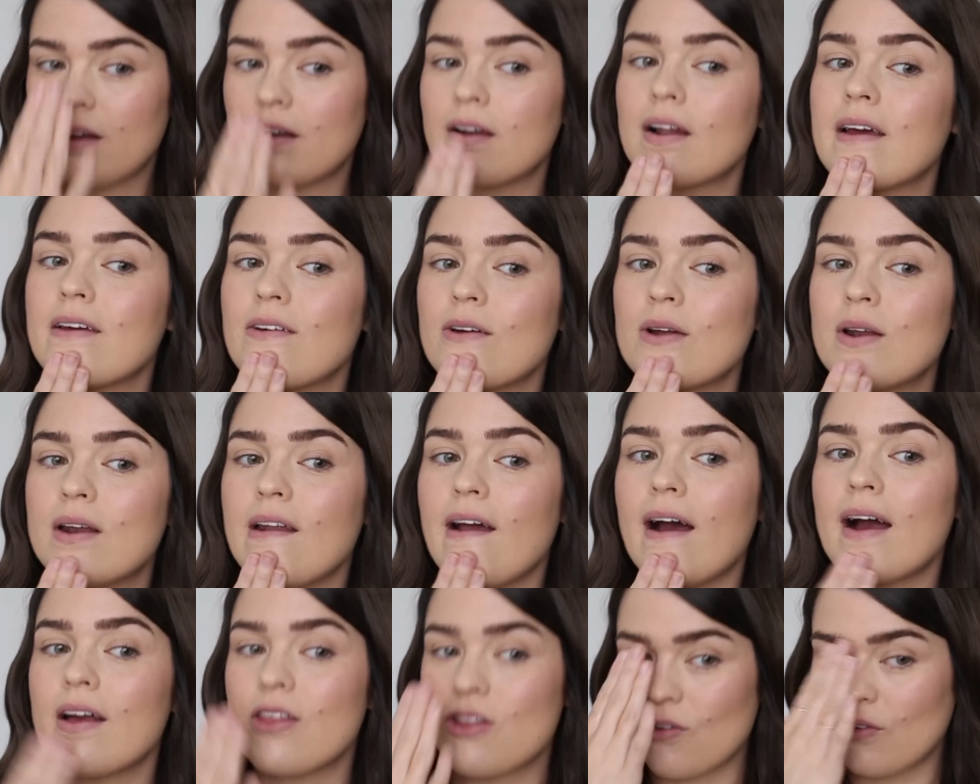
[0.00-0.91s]
like you're
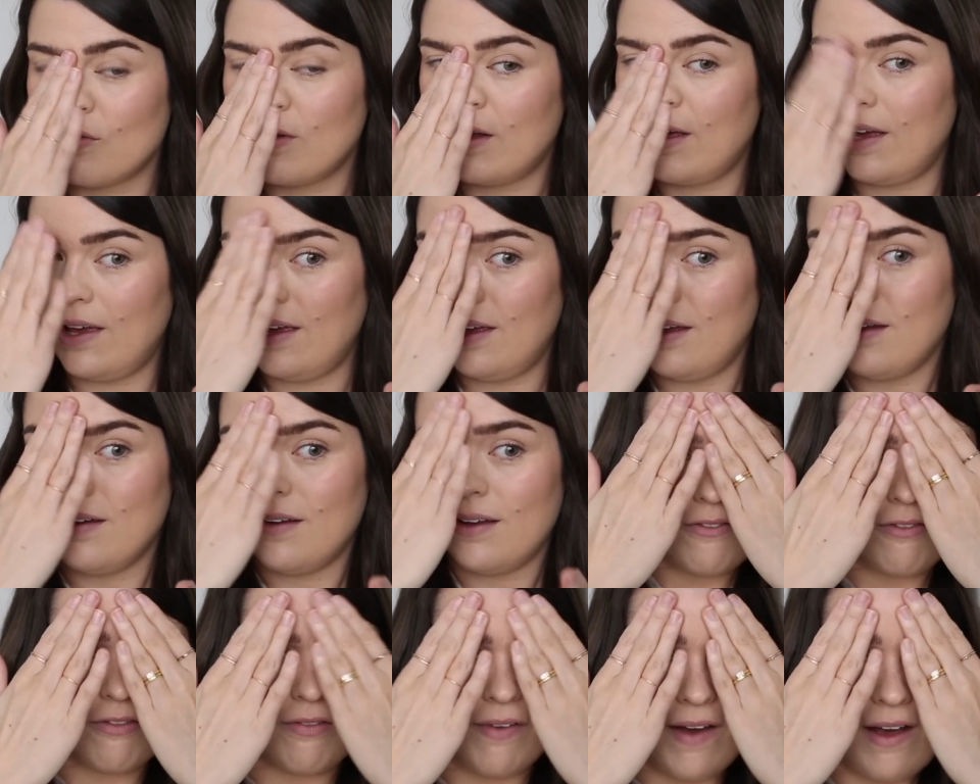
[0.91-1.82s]
naturally
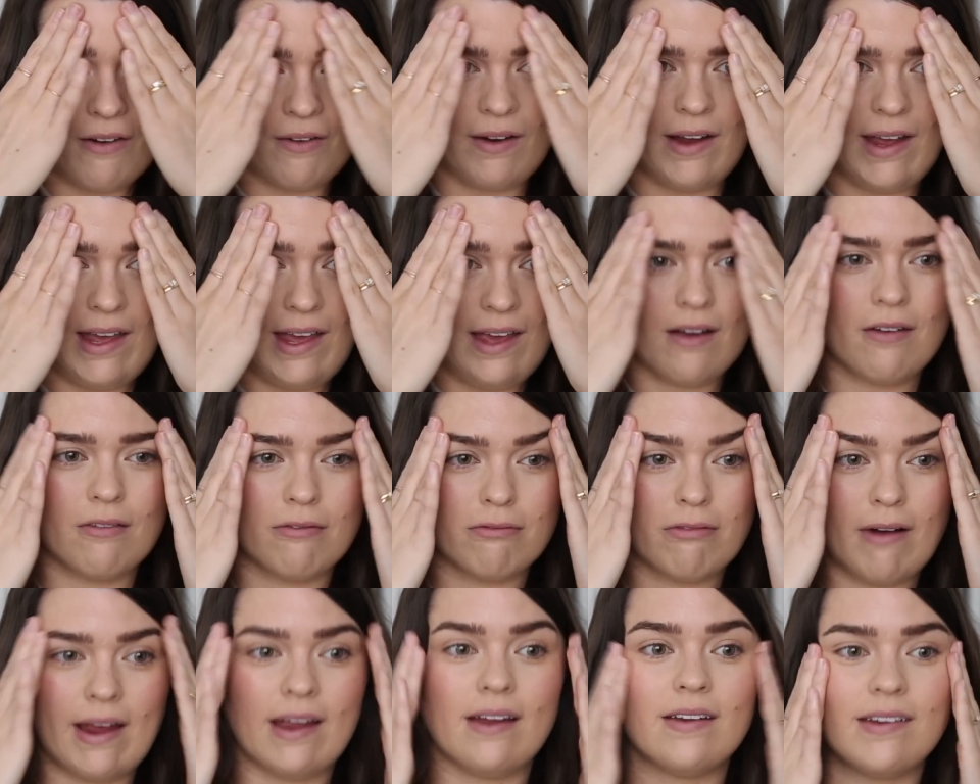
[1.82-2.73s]
very
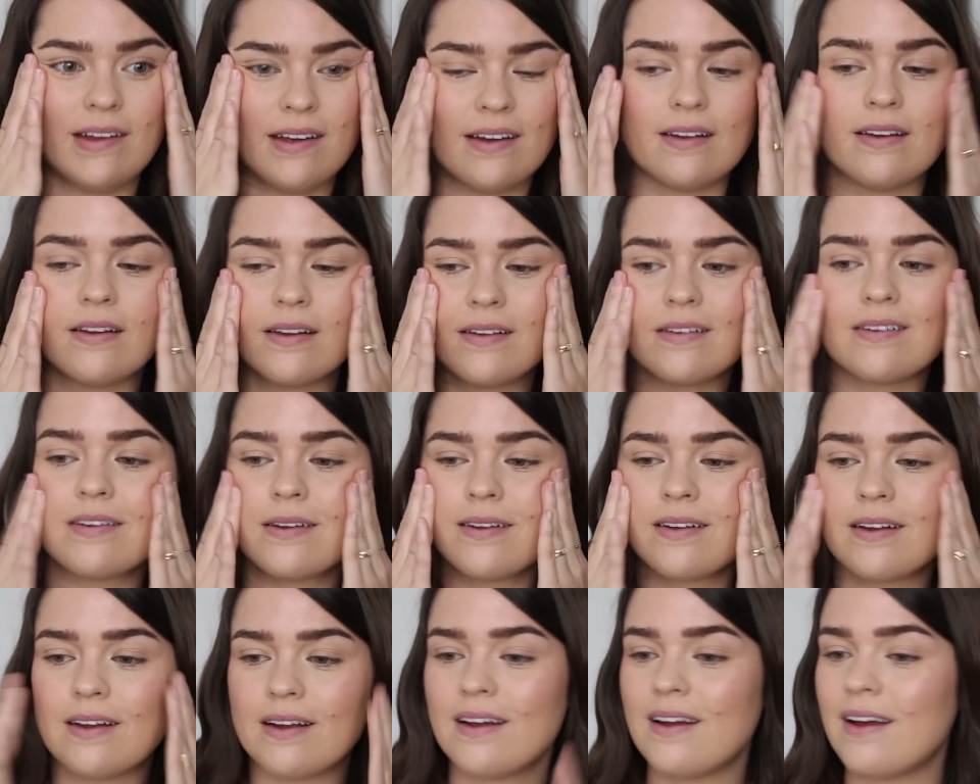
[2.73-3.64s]
radiant
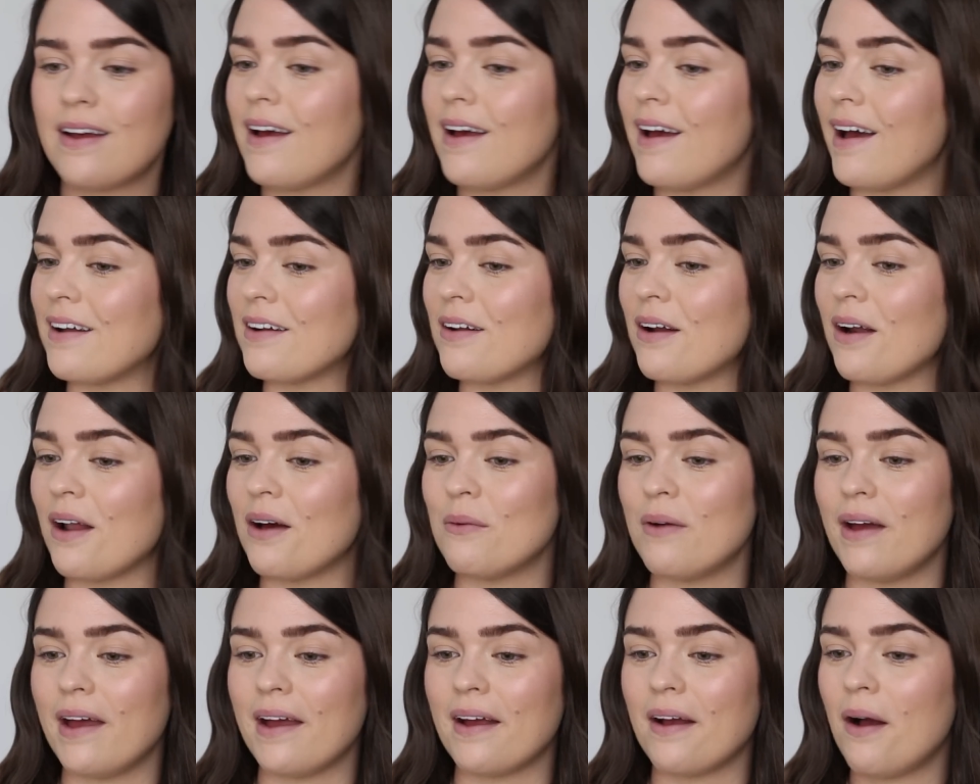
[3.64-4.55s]
and
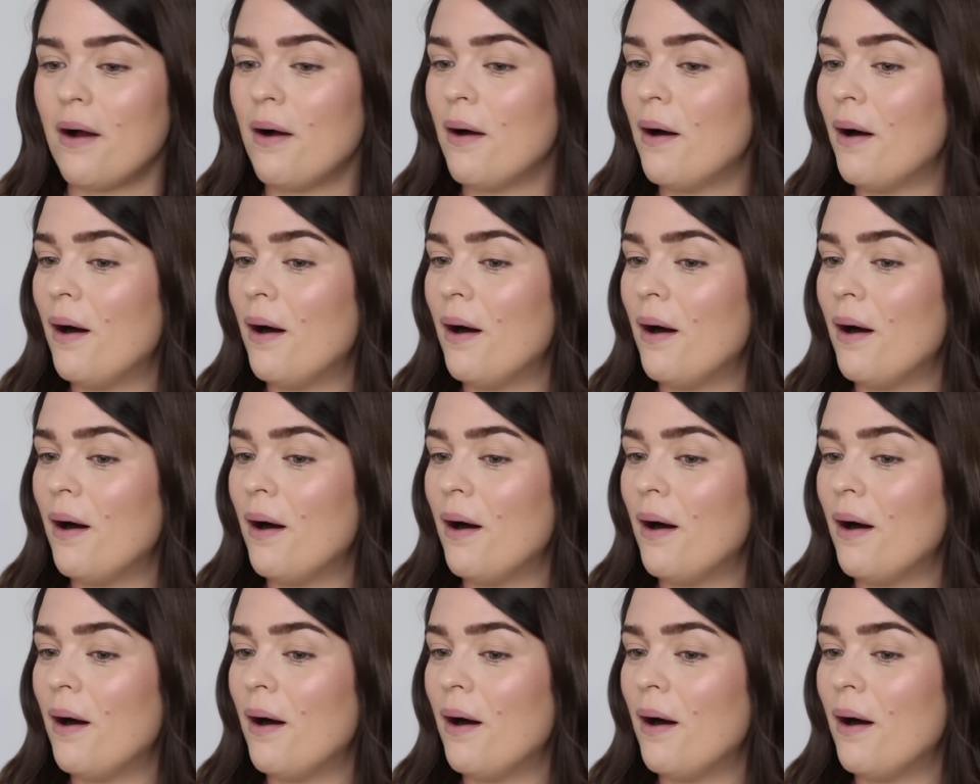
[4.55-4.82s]
glowing.